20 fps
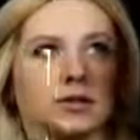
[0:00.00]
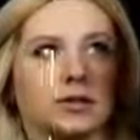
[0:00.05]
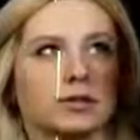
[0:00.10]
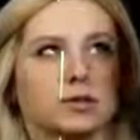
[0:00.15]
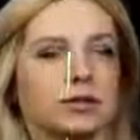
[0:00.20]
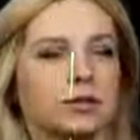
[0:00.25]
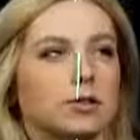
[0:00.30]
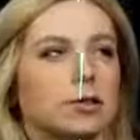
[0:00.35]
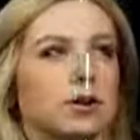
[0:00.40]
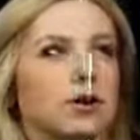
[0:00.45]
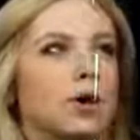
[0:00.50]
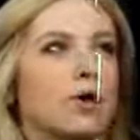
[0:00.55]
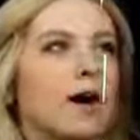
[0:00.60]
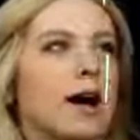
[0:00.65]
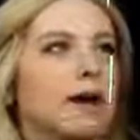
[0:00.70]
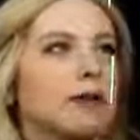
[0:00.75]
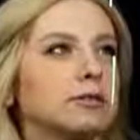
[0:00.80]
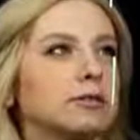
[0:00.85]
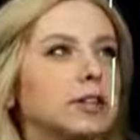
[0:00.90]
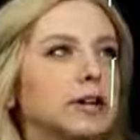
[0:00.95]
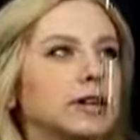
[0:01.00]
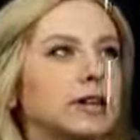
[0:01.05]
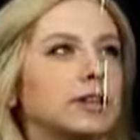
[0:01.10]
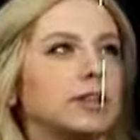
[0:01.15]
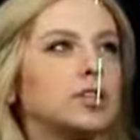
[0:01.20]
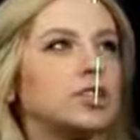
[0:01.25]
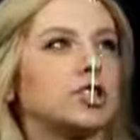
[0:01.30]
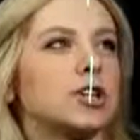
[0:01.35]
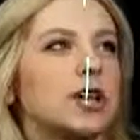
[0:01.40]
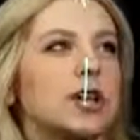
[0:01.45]
So how is that going
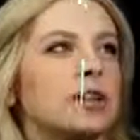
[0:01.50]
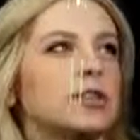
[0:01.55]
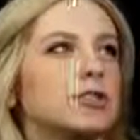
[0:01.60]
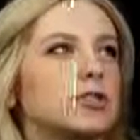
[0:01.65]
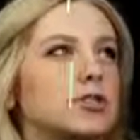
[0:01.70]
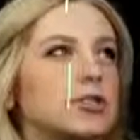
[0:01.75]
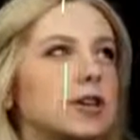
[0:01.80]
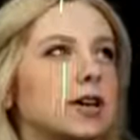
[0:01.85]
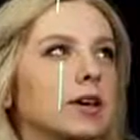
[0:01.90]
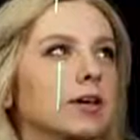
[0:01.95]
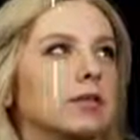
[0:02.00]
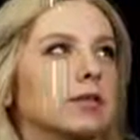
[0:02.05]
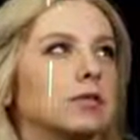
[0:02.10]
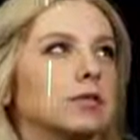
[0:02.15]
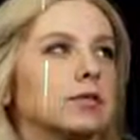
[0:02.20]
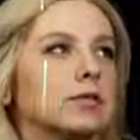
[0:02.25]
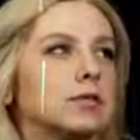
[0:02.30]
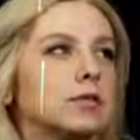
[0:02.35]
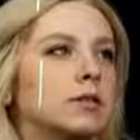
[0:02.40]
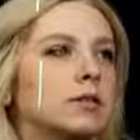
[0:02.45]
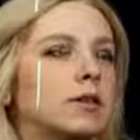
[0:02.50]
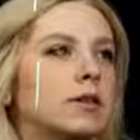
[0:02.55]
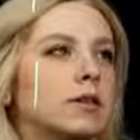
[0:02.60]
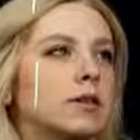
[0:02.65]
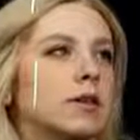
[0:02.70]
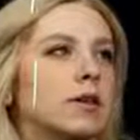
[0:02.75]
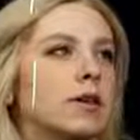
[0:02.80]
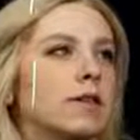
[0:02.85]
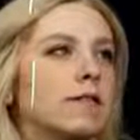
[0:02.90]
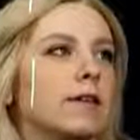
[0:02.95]
to change things?
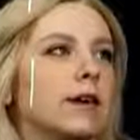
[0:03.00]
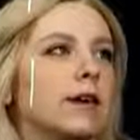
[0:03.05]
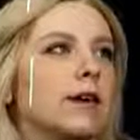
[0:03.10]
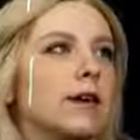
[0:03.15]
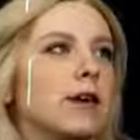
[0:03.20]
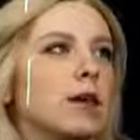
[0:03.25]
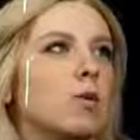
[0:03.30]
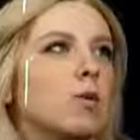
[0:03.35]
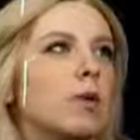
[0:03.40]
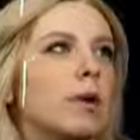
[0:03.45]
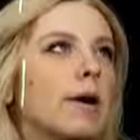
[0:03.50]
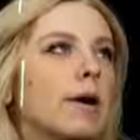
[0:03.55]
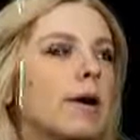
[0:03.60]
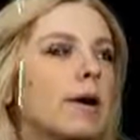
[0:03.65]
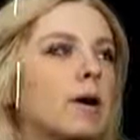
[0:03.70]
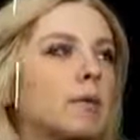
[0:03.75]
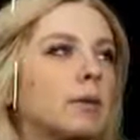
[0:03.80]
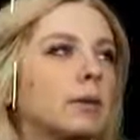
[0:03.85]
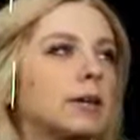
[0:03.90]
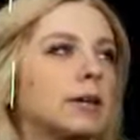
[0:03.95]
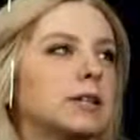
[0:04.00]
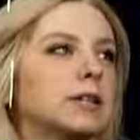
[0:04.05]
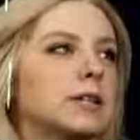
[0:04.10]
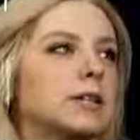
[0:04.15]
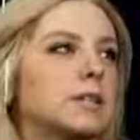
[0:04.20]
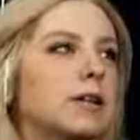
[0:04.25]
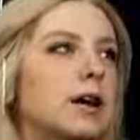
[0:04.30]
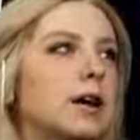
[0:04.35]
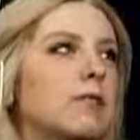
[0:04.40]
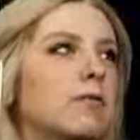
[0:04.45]
Got 8y plus
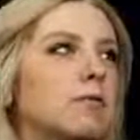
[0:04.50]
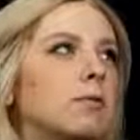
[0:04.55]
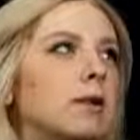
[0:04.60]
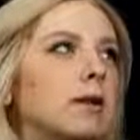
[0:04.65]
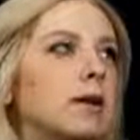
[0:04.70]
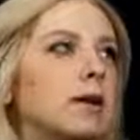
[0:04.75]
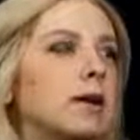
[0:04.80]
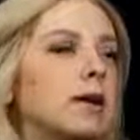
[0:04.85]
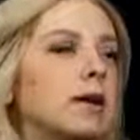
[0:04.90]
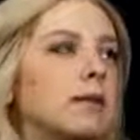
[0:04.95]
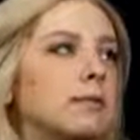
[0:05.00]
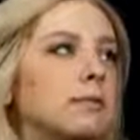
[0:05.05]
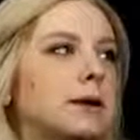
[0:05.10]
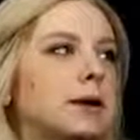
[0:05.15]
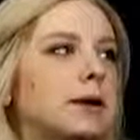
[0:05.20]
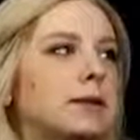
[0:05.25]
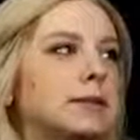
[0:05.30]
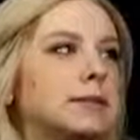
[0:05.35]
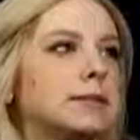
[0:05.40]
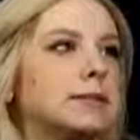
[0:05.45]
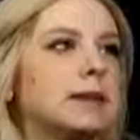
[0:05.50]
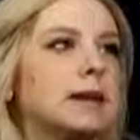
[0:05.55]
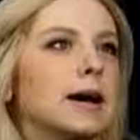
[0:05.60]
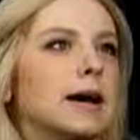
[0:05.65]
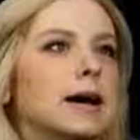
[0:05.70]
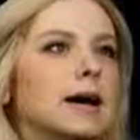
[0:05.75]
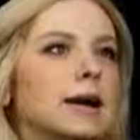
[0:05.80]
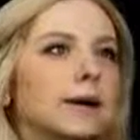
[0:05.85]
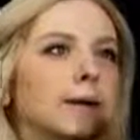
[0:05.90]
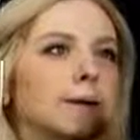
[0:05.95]
5y minus
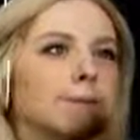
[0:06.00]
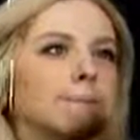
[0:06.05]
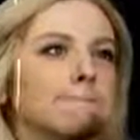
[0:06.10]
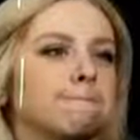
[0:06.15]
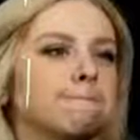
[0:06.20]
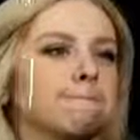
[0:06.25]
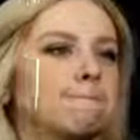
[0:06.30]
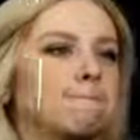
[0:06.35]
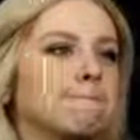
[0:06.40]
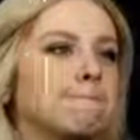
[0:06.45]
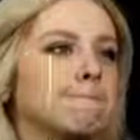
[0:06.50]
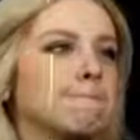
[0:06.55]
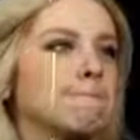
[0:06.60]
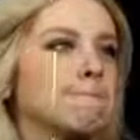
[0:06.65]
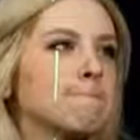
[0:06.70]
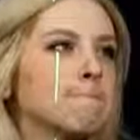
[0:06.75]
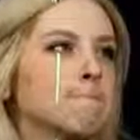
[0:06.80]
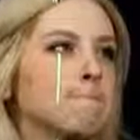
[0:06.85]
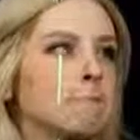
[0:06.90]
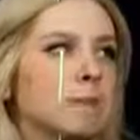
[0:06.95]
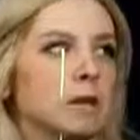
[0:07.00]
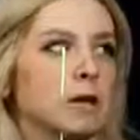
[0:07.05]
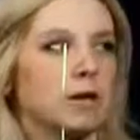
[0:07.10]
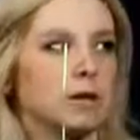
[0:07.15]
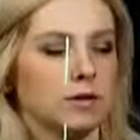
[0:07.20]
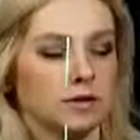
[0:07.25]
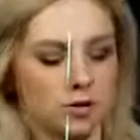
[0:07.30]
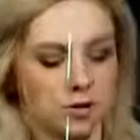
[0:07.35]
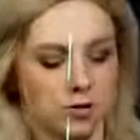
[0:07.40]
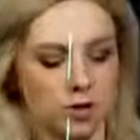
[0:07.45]
9.
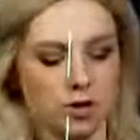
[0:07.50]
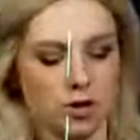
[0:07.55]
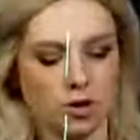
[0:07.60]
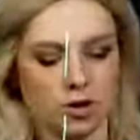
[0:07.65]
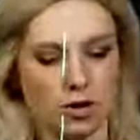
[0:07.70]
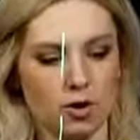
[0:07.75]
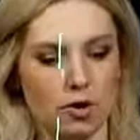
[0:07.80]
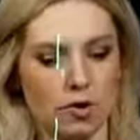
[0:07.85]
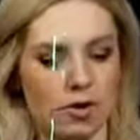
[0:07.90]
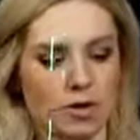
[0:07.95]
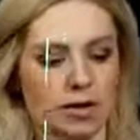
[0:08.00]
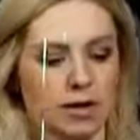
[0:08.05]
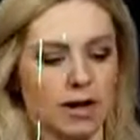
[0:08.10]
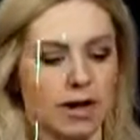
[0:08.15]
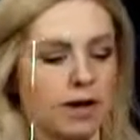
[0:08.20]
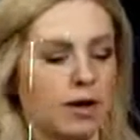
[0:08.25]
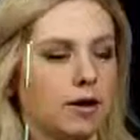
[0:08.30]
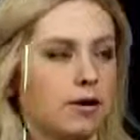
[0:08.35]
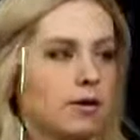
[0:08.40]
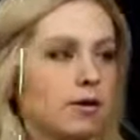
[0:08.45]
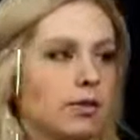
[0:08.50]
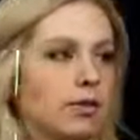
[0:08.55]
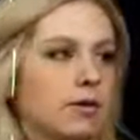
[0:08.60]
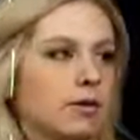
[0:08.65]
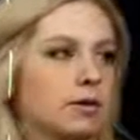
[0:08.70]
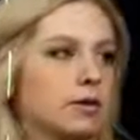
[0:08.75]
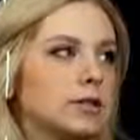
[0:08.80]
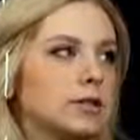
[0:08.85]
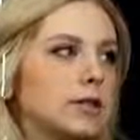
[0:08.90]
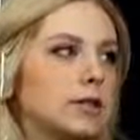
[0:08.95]
So again,
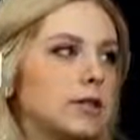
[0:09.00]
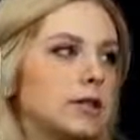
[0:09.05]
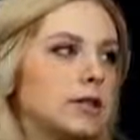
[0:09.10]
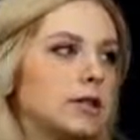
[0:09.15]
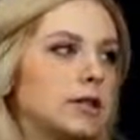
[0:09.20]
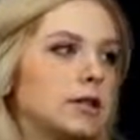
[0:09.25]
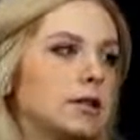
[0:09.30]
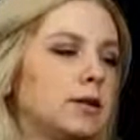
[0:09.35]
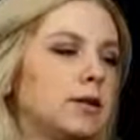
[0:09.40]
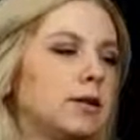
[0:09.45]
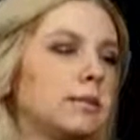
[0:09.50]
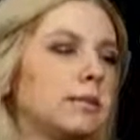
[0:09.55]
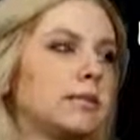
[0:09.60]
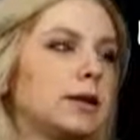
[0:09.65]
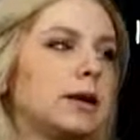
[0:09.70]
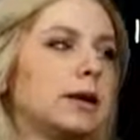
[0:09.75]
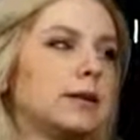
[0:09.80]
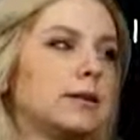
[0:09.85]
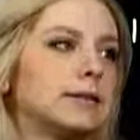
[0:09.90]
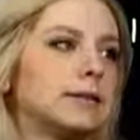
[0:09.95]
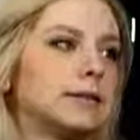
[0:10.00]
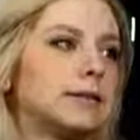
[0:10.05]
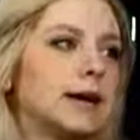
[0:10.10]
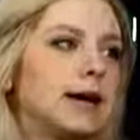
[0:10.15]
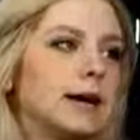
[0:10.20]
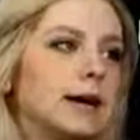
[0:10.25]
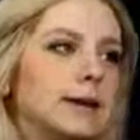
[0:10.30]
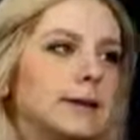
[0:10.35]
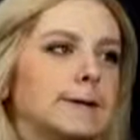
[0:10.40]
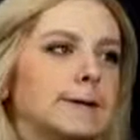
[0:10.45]
13 minus
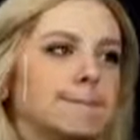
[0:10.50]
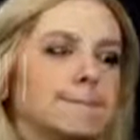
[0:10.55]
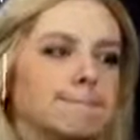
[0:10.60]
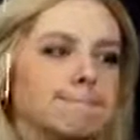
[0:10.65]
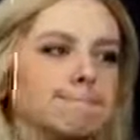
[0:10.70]
9.